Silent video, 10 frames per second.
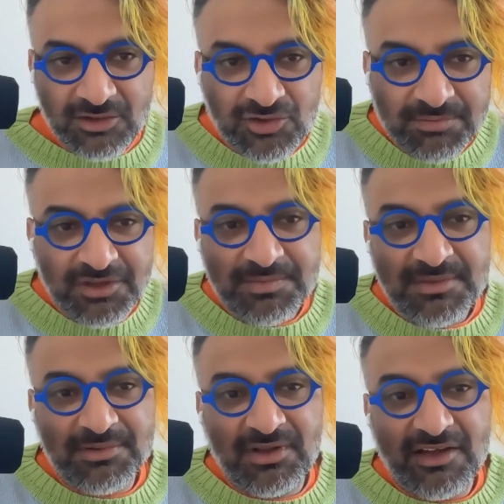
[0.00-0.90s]
Crypto
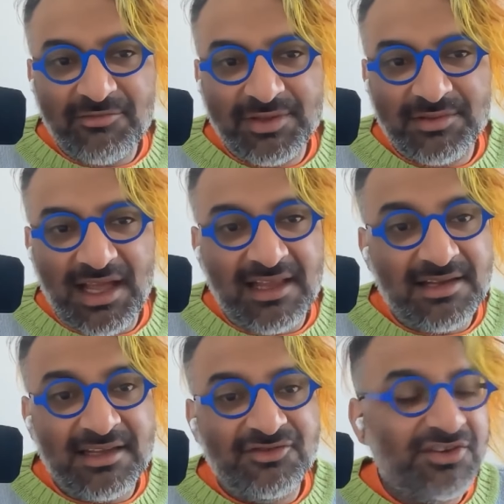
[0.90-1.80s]
people have been,
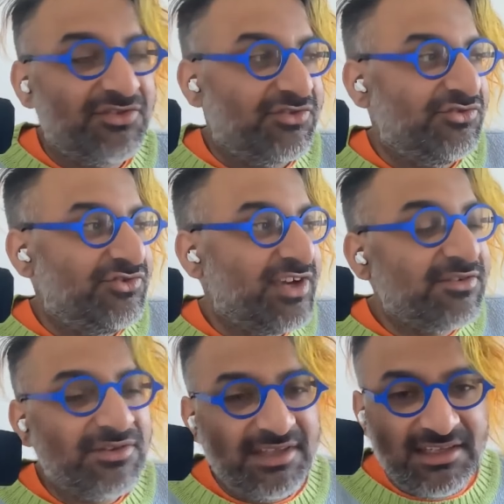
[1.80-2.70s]
and just
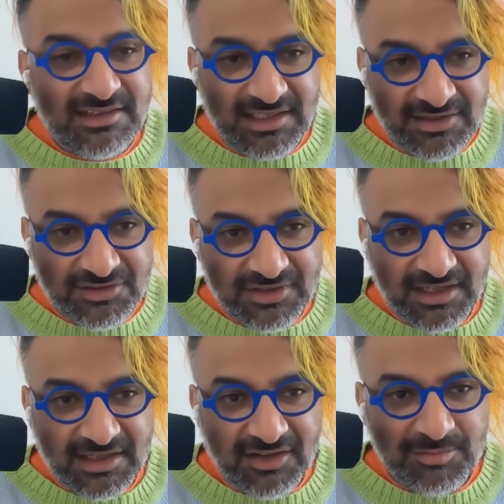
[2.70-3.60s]
generally the
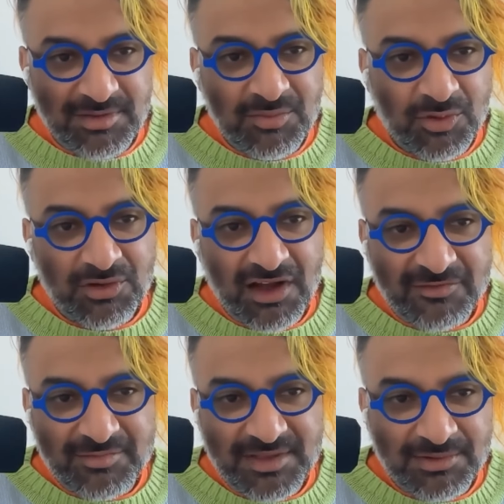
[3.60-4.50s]
internet has been born off people